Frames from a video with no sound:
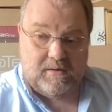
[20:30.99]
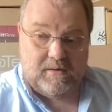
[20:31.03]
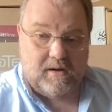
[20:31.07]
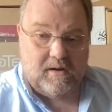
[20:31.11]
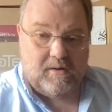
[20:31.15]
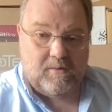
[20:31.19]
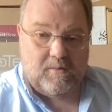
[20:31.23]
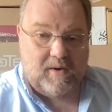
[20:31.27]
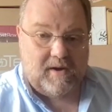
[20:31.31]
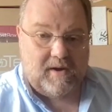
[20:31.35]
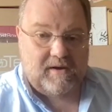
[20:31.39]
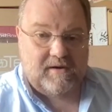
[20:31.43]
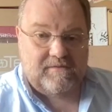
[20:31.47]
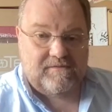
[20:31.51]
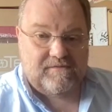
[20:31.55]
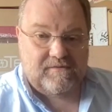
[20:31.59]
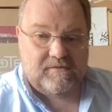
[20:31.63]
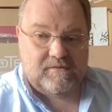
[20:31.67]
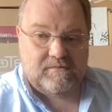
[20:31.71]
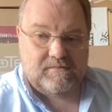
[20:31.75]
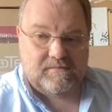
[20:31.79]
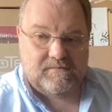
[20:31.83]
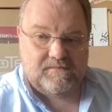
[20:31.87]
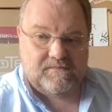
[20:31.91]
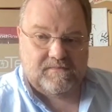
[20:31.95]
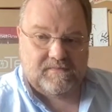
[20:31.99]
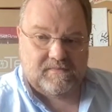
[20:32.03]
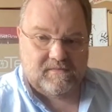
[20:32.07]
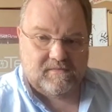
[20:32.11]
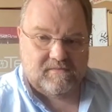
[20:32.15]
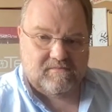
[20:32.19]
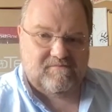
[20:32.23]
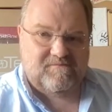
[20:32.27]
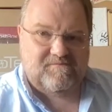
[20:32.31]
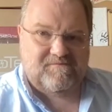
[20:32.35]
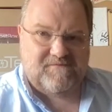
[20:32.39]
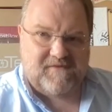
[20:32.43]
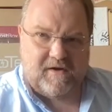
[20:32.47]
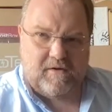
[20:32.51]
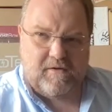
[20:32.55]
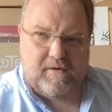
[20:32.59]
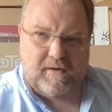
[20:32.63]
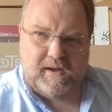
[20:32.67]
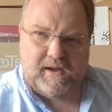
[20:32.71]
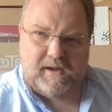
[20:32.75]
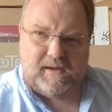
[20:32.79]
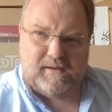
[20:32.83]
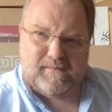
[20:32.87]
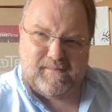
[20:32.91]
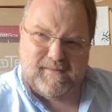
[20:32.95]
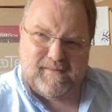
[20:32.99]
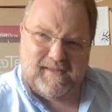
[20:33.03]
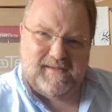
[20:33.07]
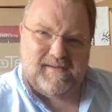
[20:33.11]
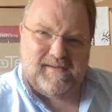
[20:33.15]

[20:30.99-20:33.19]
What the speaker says: a wonderful, very